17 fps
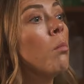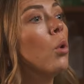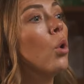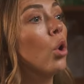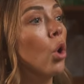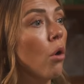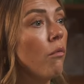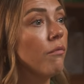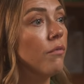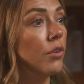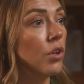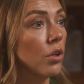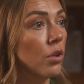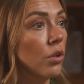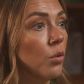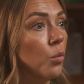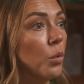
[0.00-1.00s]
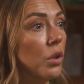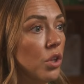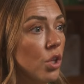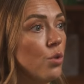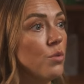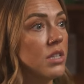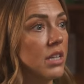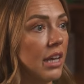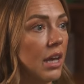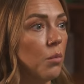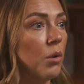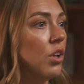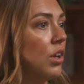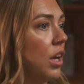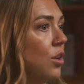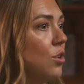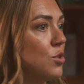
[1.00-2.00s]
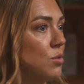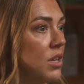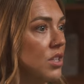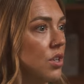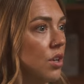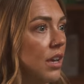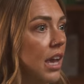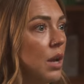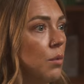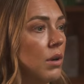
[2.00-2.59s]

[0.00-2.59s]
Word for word: more confident with using it, when you get used to it, it's okay.